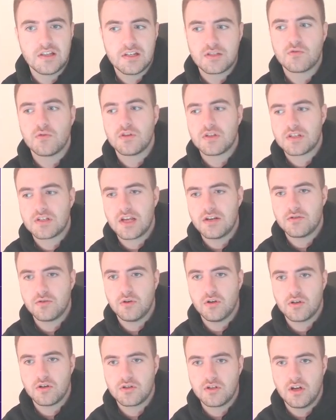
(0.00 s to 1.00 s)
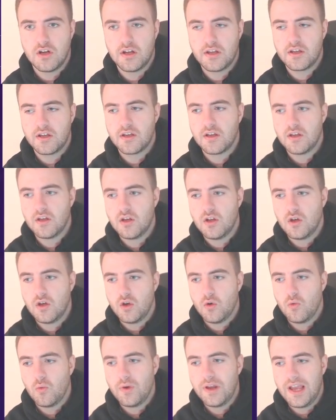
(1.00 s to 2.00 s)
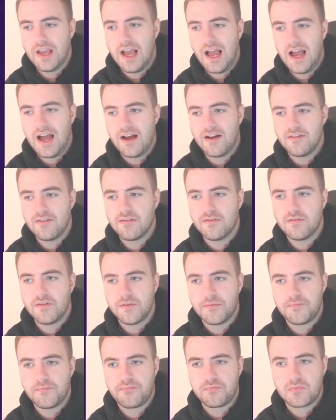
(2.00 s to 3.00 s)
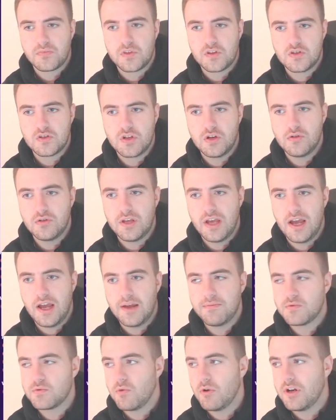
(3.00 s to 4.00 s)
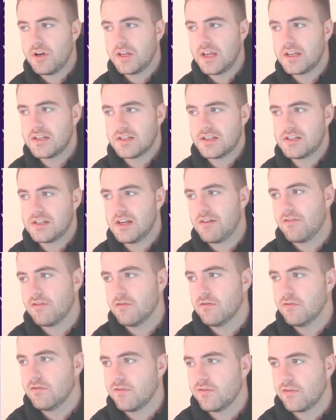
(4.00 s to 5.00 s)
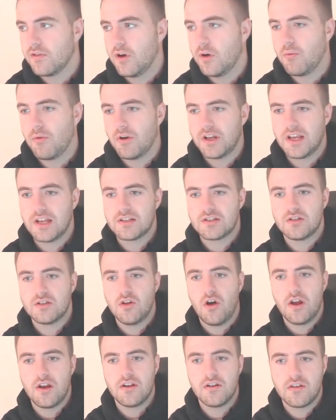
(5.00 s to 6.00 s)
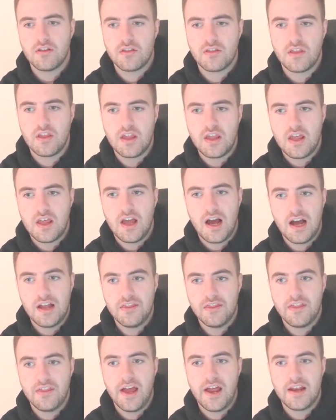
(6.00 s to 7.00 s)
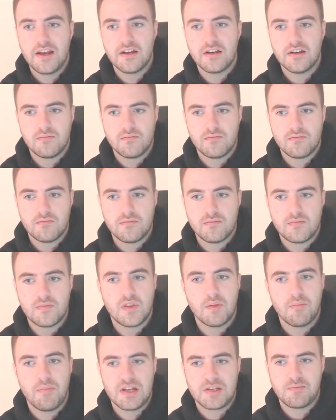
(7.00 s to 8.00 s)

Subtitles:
is what the schedule looks like. We have 2 games, one against 7th and one against 9th, and then the best